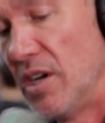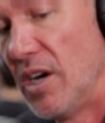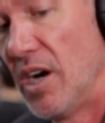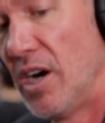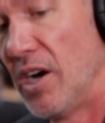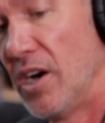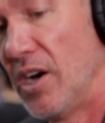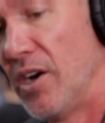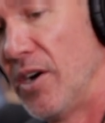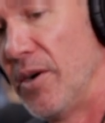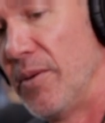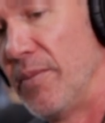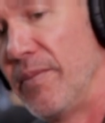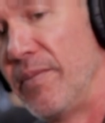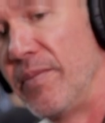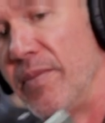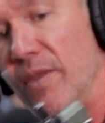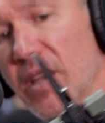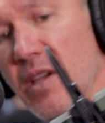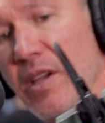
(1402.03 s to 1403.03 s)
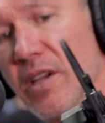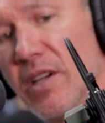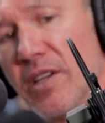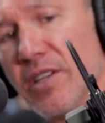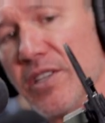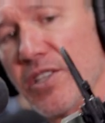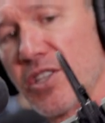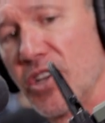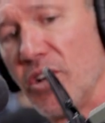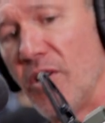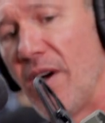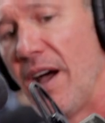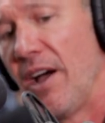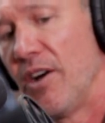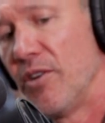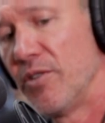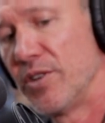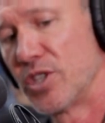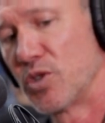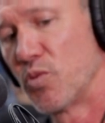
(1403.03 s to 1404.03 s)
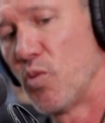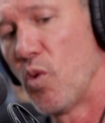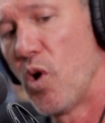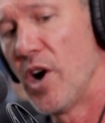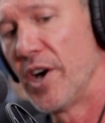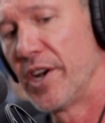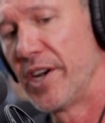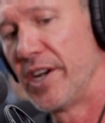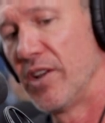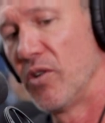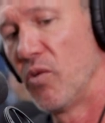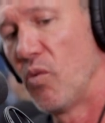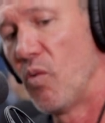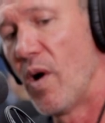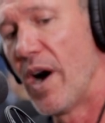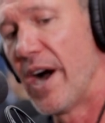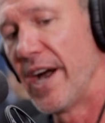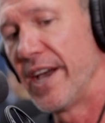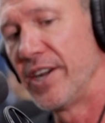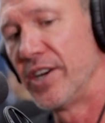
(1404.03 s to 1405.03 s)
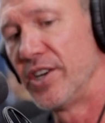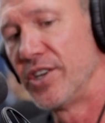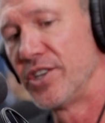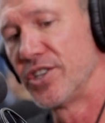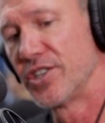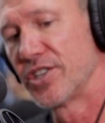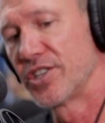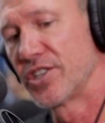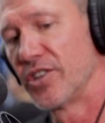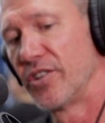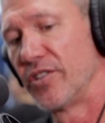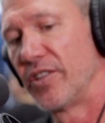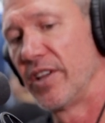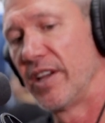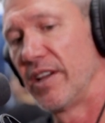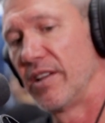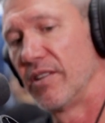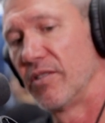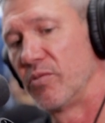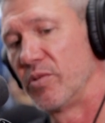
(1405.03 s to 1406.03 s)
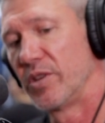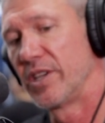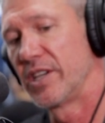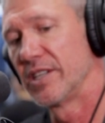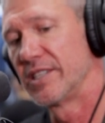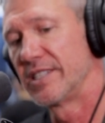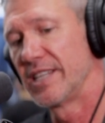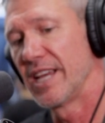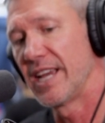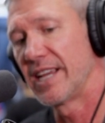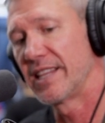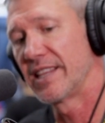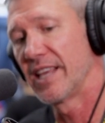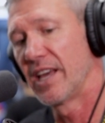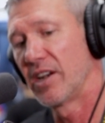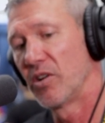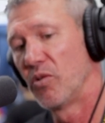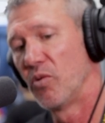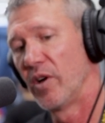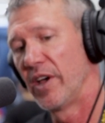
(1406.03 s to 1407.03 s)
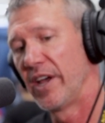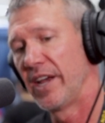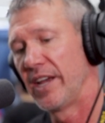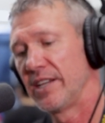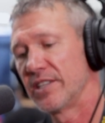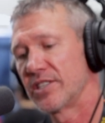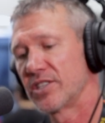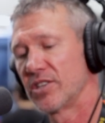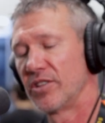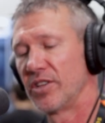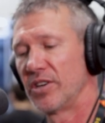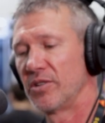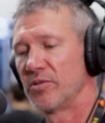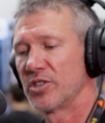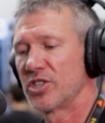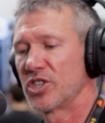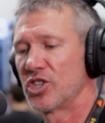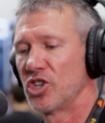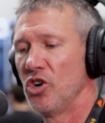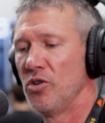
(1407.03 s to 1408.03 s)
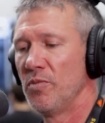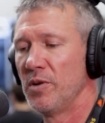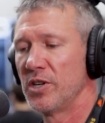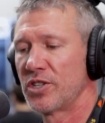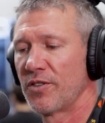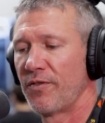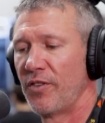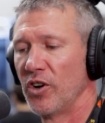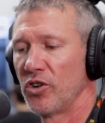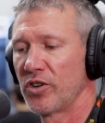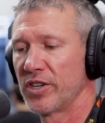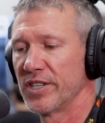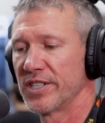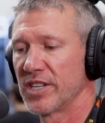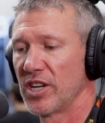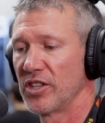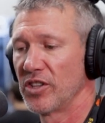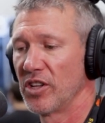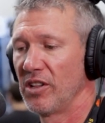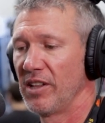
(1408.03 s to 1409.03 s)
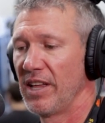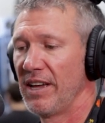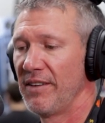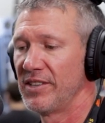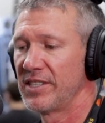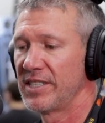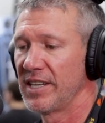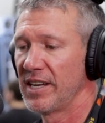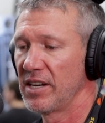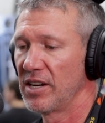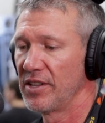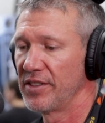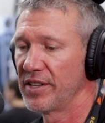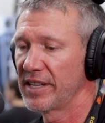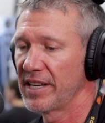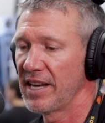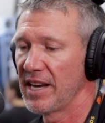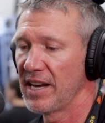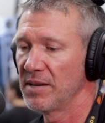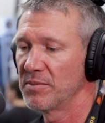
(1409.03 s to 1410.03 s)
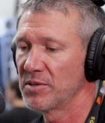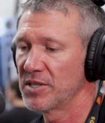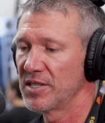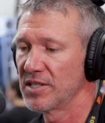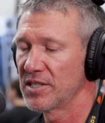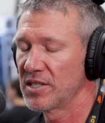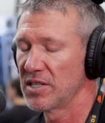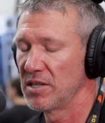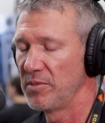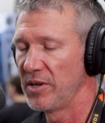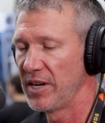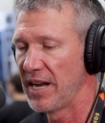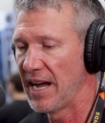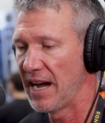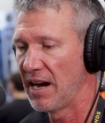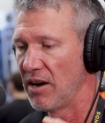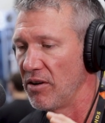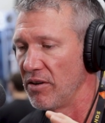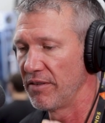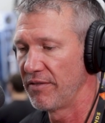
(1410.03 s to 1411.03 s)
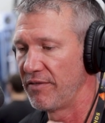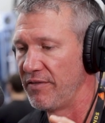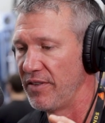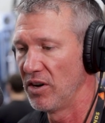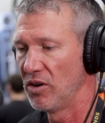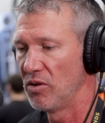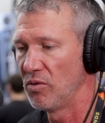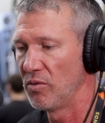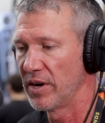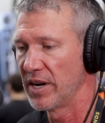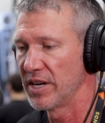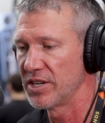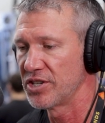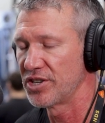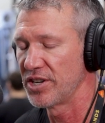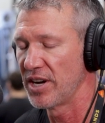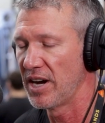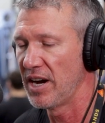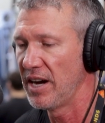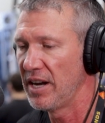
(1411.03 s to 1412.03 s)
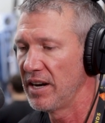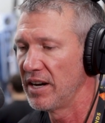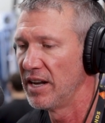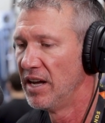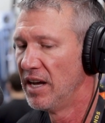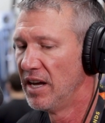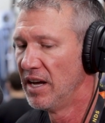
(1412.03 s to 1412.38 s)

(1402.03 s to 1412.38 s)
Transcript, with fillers: Um, So I always wanted it wider just so that we could take that away. So there was so much focus on the Levitate on the cam system and how it felt when I shot